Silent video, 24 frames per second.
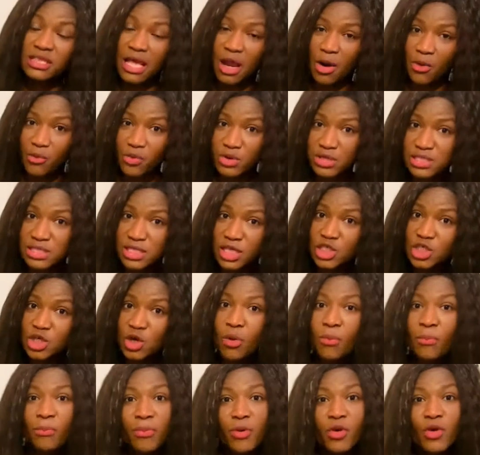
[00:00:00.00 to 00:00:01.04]
a research
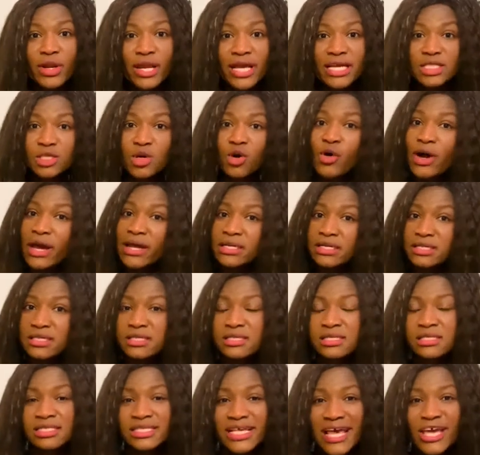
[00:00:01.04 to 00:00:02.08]
component or a
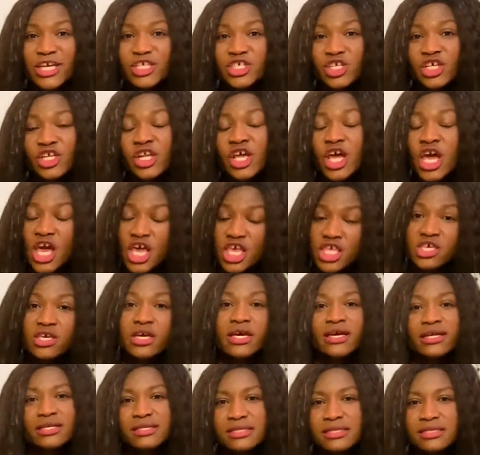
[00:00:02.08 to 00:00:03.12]
dissertation, you
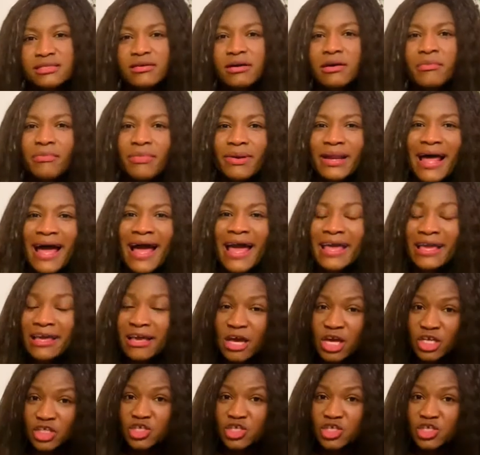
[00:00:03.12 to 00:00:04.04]
can still apply.